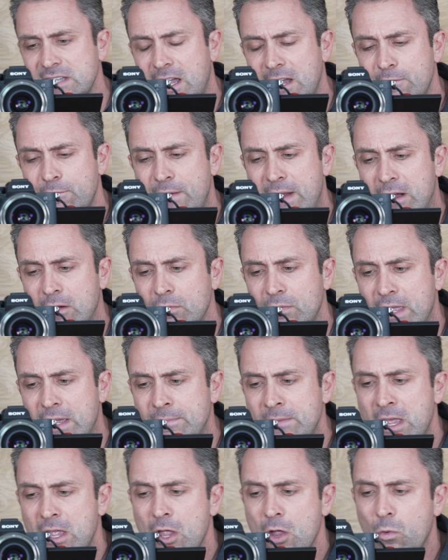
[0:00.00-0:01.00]
I found
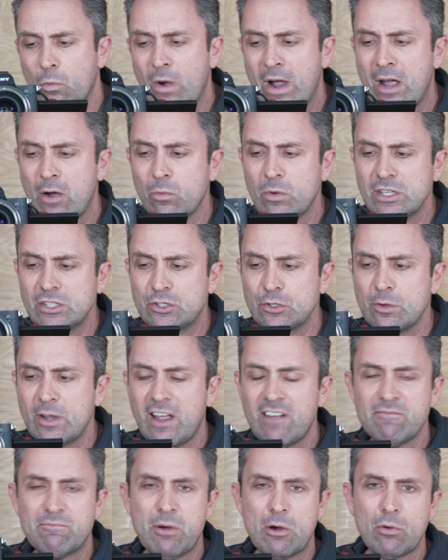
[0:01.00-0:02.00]
that while we do
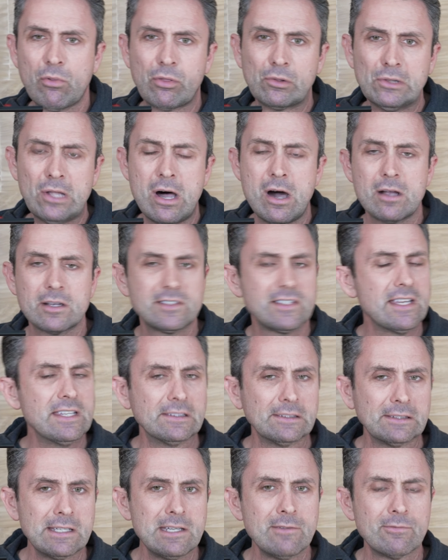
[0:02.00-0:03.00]
have both locks
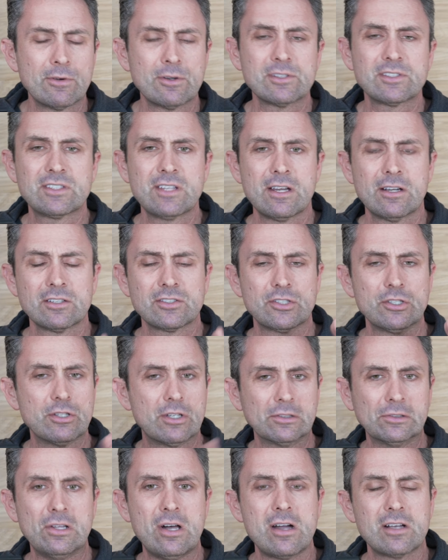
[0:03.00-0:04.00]
and levers there, so you
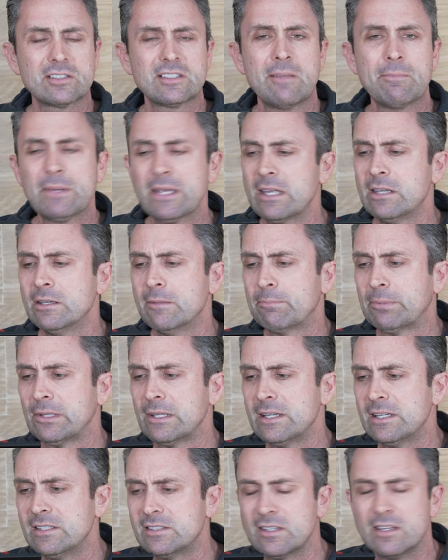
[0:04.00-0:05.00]
can lock something into
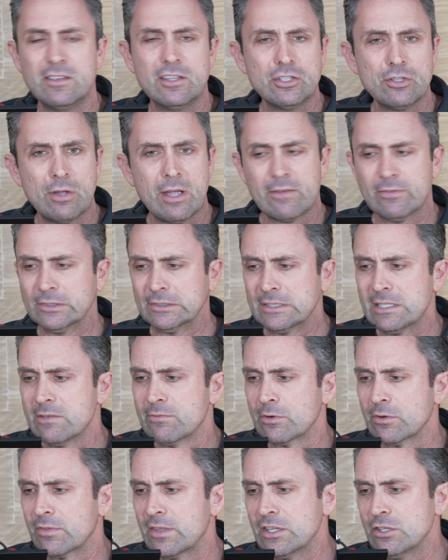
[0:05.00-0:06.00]
place and then you have a
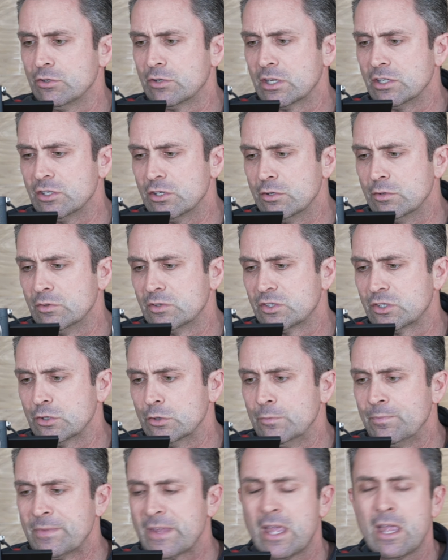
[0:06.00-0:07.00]
lever that you can use
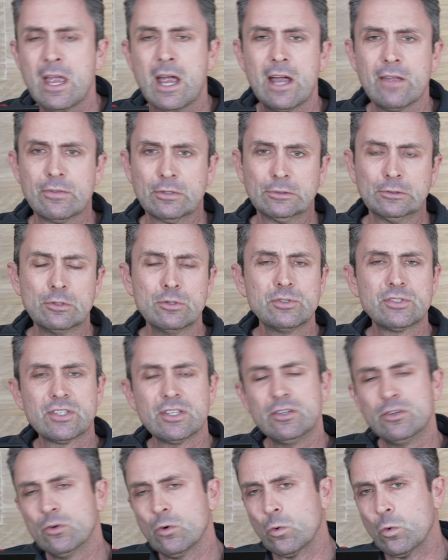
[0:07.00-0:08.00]
to either
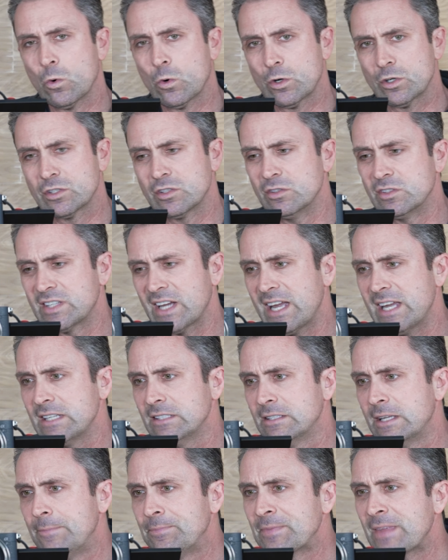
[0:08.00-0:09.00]
loosen or to
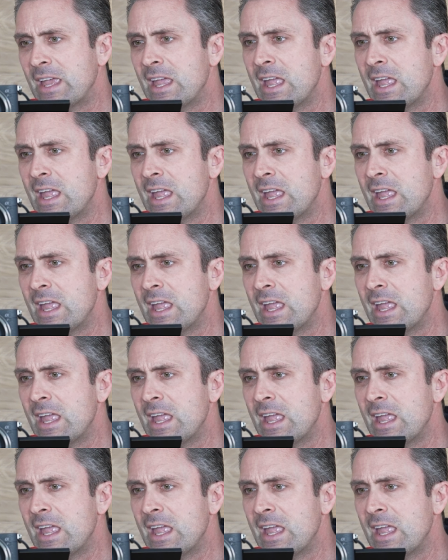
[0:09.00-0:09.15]
tighten it,